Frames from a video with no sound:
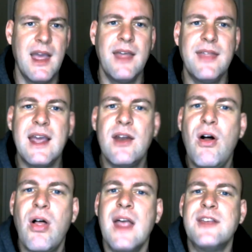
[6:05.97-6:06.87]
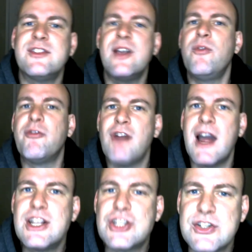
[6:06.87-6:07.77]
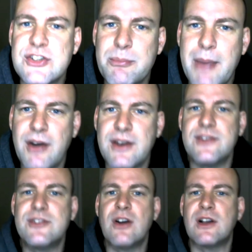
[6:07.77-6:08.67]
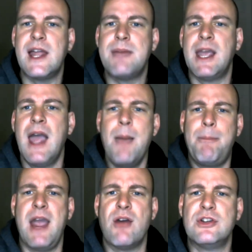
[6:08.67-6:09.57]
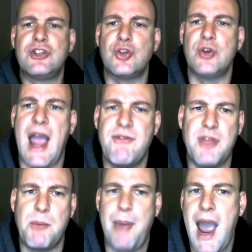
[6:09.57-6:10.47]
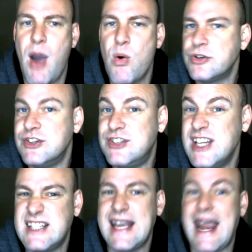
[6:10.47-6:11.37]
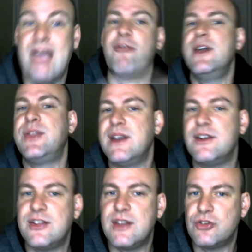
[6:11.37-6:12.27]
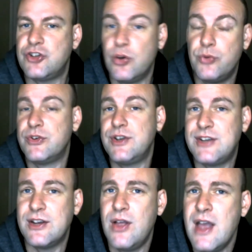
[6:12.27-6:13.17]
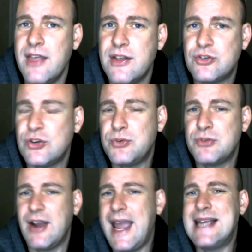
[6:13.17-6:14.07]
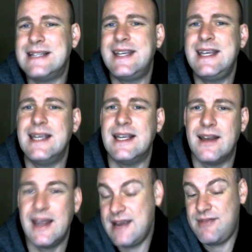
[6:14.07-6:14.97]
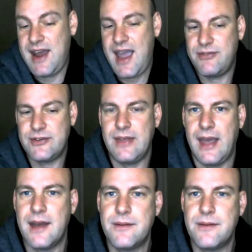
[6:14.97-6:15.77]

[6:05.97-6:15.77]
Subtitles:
They get all self-righteous about it and start claiming parents should have the power to dictate everything to their children until their children are 18, and even after that.